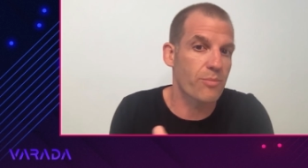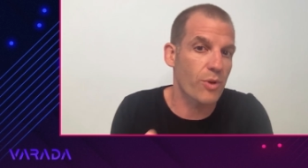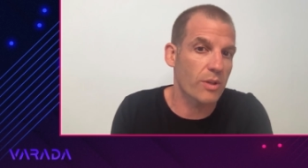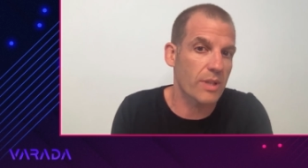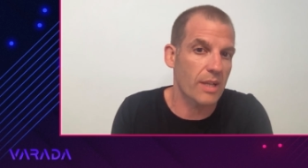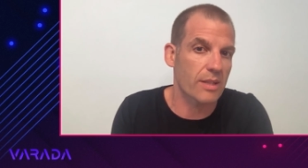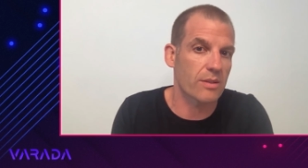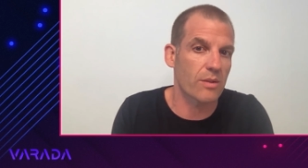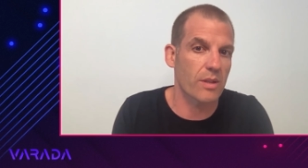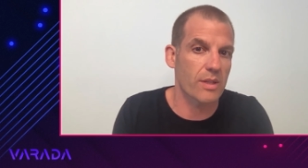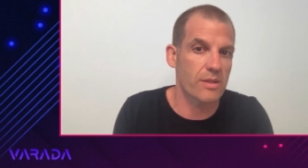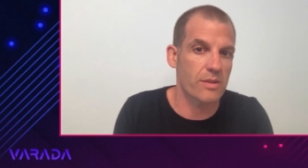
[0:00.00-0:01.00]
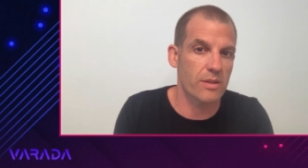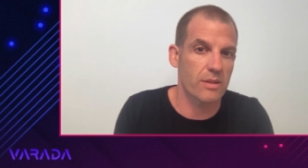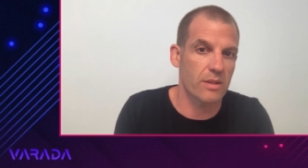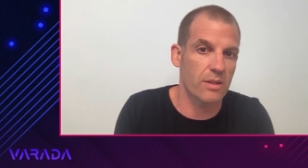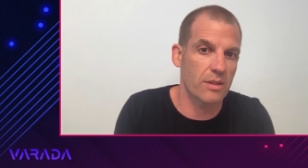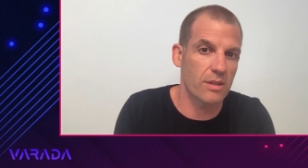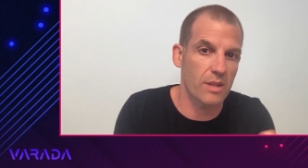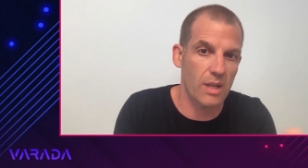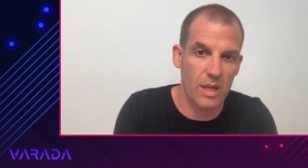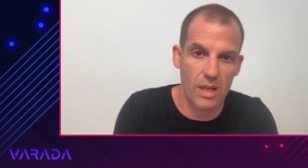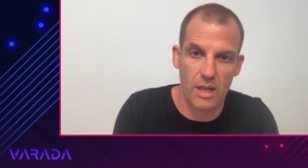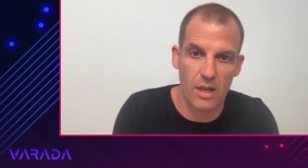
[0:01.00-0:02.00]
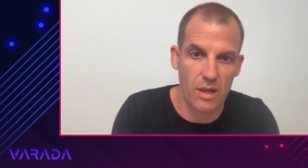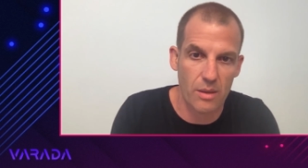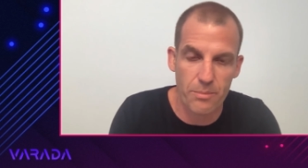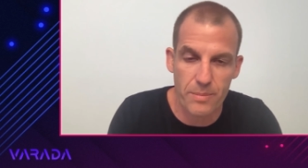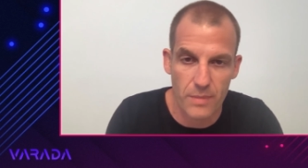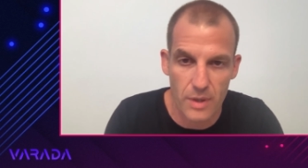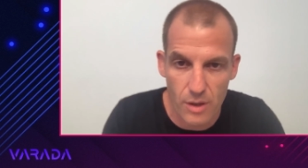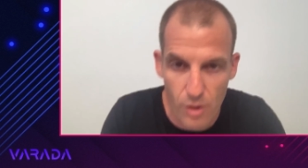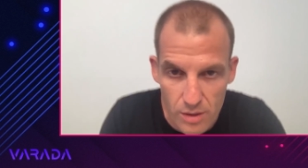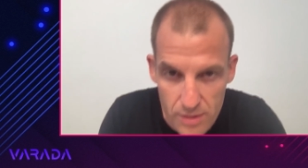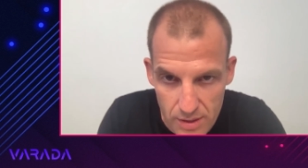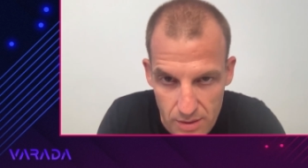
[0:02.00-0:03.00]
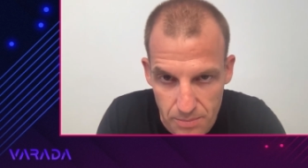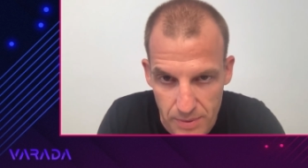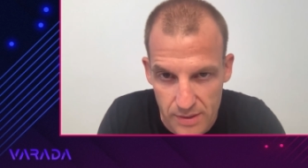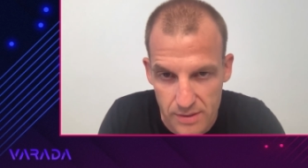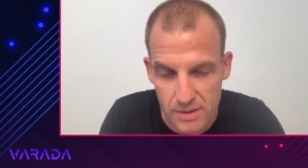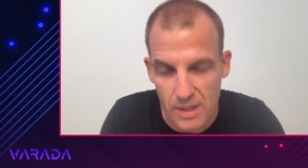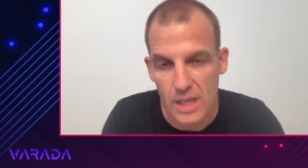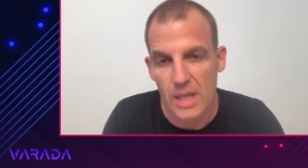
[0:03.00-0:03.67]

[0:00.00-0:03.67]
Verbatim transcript: product or a certain uh, content piece.